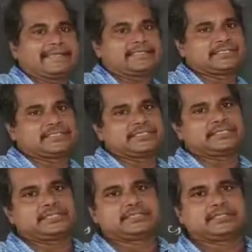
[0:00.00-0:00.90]

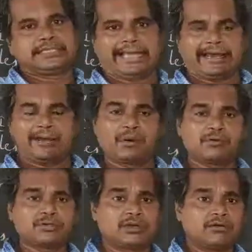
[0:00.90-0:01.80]
energy. The
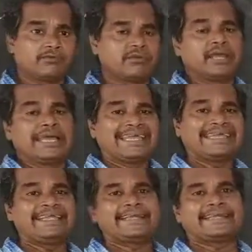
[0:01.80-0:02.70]
amount of
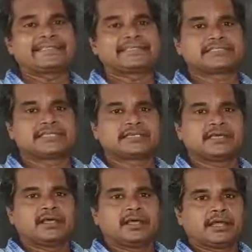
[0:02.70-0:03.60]
heat
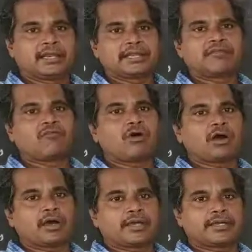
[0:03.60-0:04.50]
energy
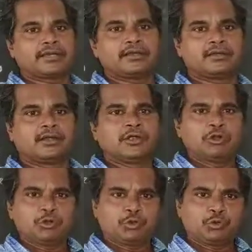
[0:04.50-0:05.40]
required
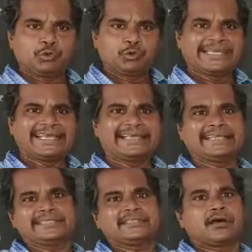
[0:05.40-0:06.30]
to
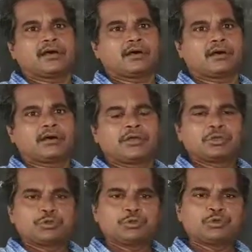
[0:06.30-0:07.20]
increase the
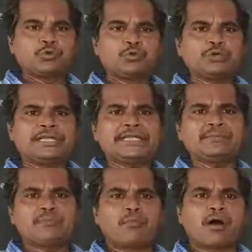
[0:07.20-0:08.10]

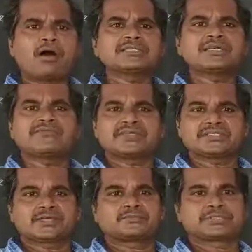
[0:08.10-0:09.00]
unit mass of a
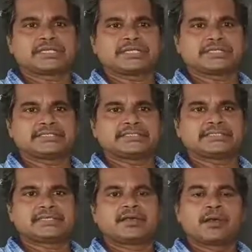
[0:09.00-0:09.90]
substance
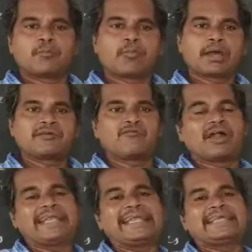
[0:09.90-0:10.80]
by
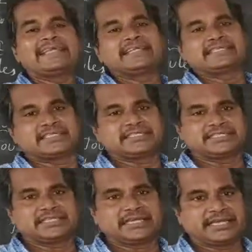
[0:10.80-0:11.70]
1 degree
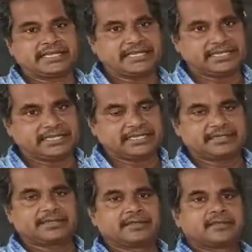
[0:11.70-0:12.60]
centigrade.
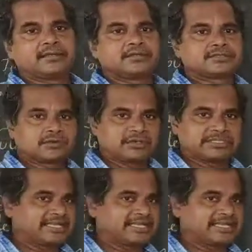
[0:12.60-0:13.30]
So once